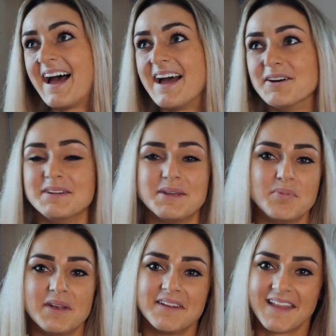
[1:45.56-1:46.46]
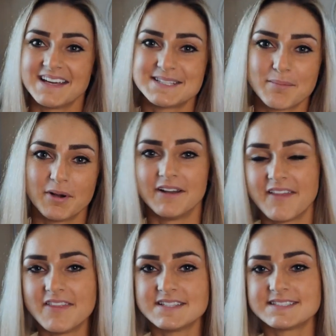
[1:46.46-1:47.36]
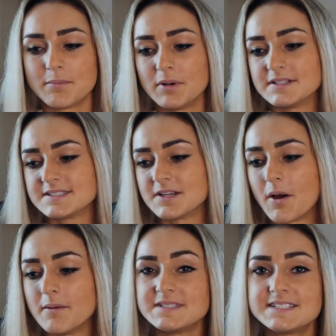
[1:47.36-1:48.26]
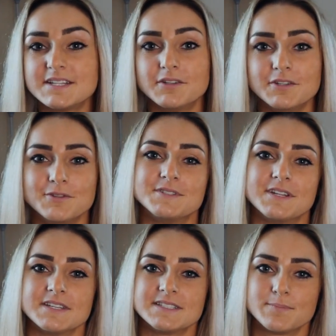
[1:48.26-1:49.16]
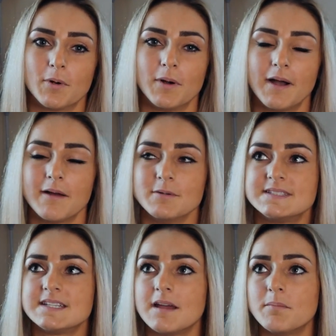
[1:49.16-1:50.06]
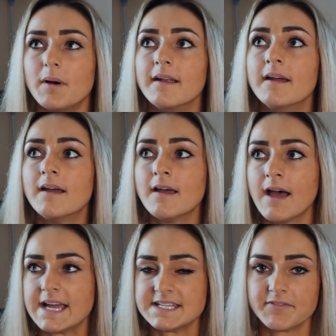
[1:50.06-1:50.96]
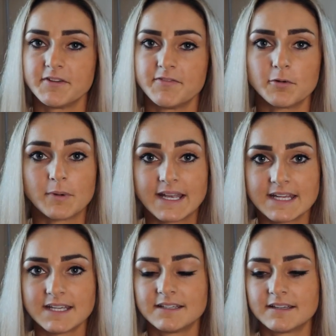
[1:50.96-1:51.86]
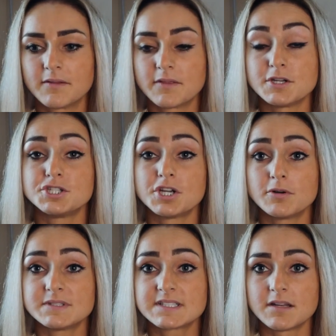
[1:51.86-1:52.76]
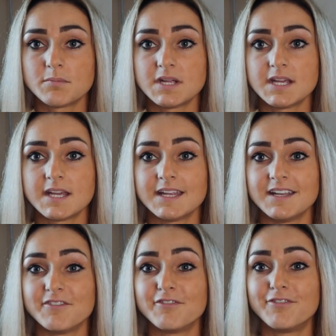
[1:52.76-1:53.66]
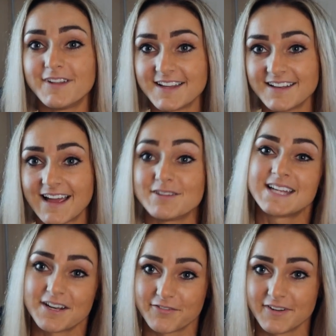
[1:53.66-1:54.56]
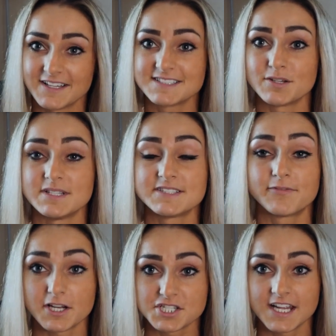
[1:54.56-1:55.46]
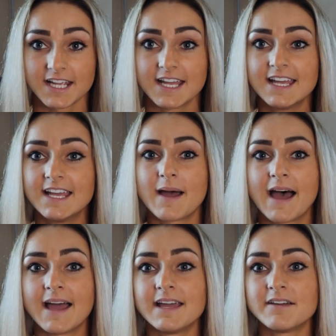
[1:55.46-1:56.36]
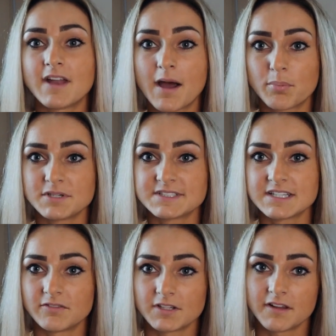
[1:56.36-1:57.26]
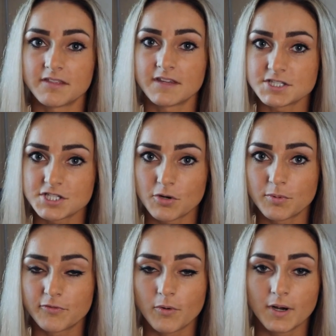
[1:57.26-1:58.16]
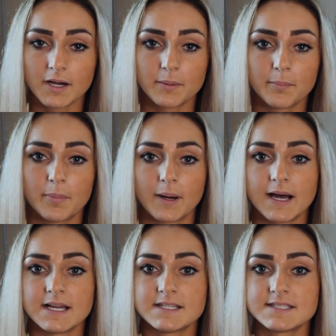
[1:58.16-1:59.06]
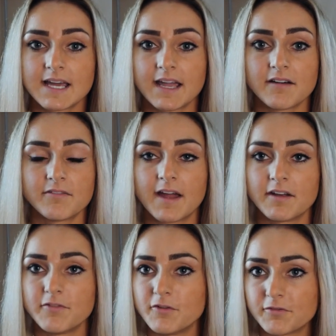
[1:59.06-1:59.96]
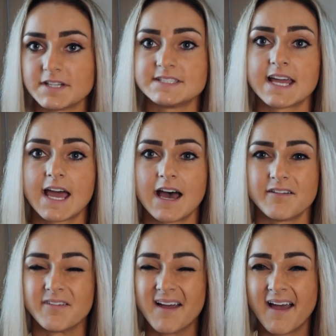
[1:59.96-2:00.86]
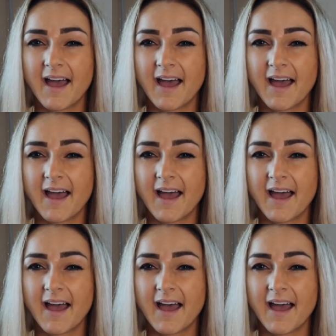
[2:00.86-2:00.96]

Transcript: I only competed last summer and then this summer, so I'm still new to the sport, I would say, but I definitely feel ready. The show is gonna be in Flint, outside of Flint, so it's Flushing. I have not personally ever done this show before, but I have had a few friends that have.